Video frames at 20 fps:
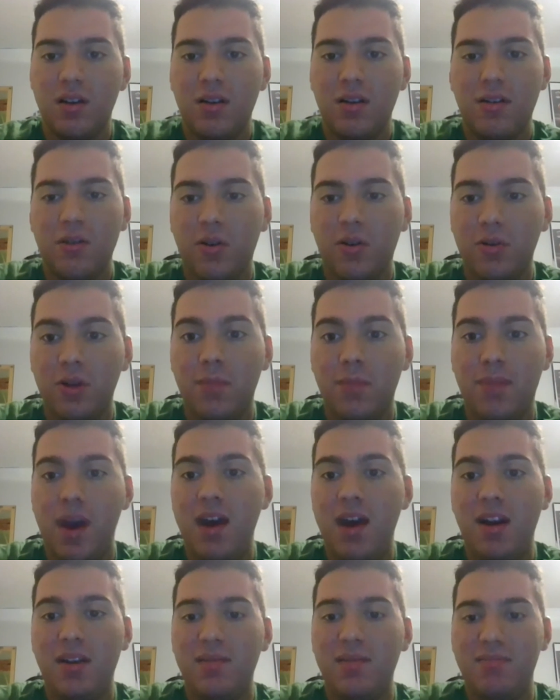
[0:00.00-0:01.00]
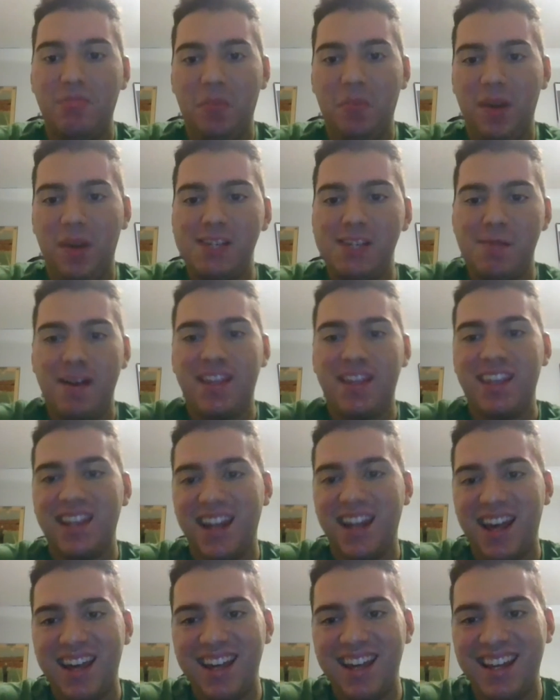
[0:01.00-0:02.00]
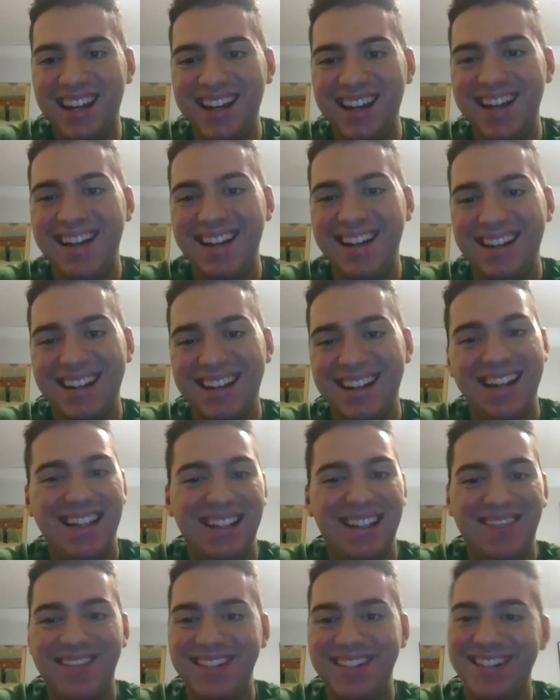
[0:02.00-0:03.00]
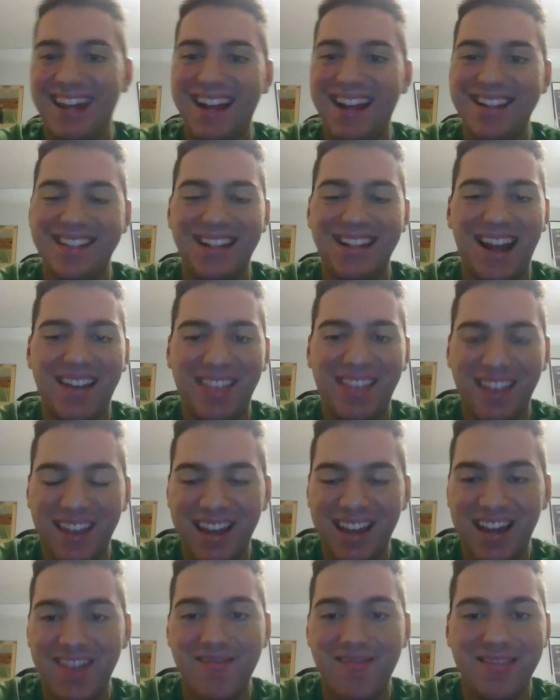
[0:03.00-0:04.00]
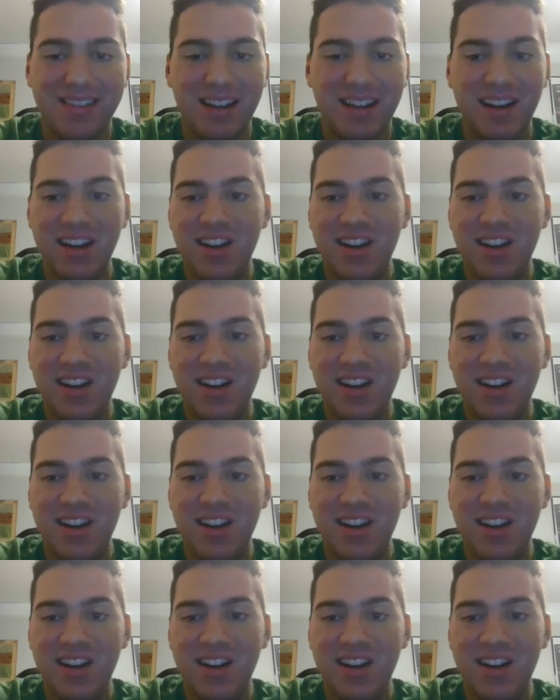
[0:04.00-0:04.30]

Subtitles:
Only Peyton expected that. He was dancing after that.